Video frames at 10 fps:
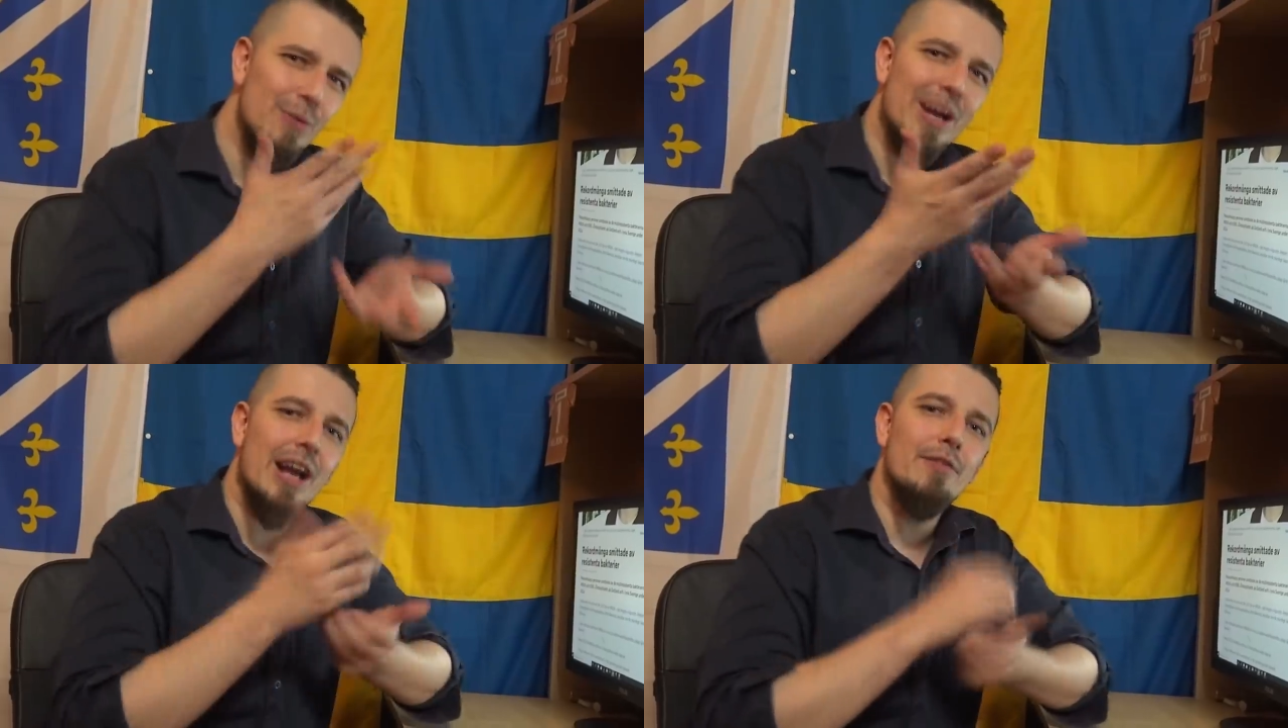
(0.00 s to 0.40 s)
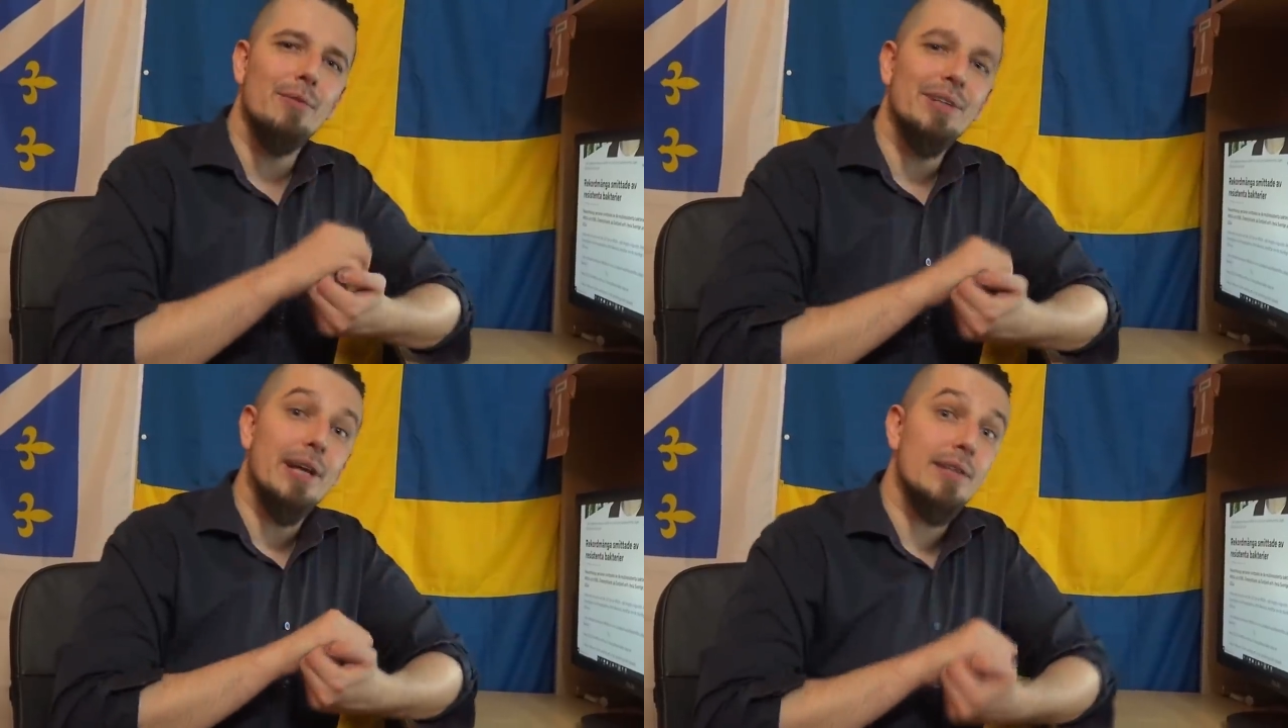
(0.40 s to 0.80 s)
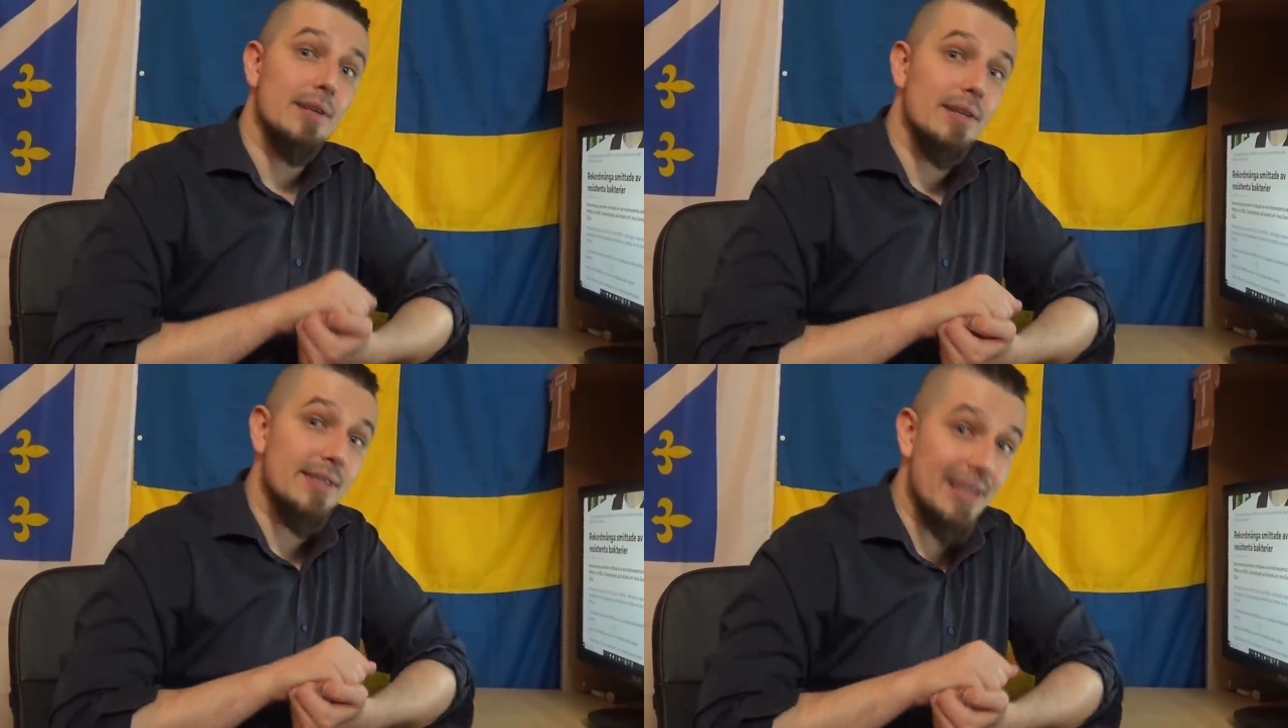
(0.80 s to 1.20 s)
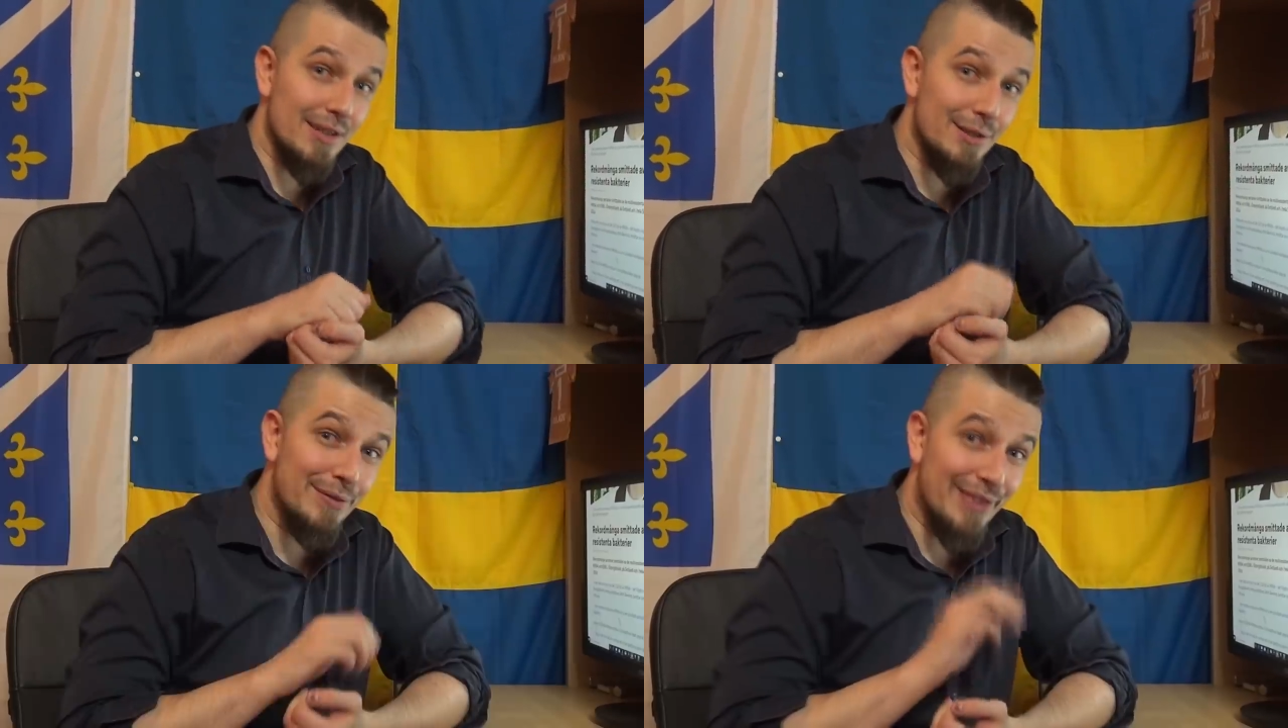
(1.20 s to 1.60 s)
why everyone has an
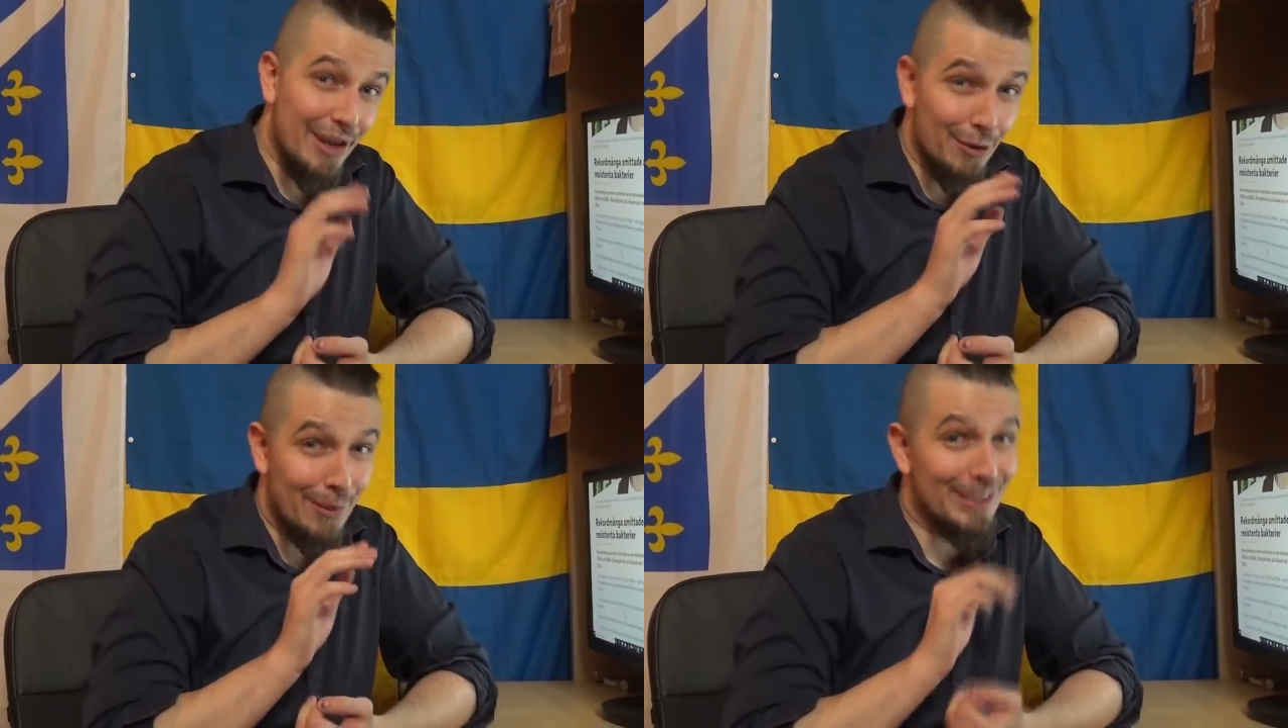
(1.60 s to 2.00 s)
incentive to care about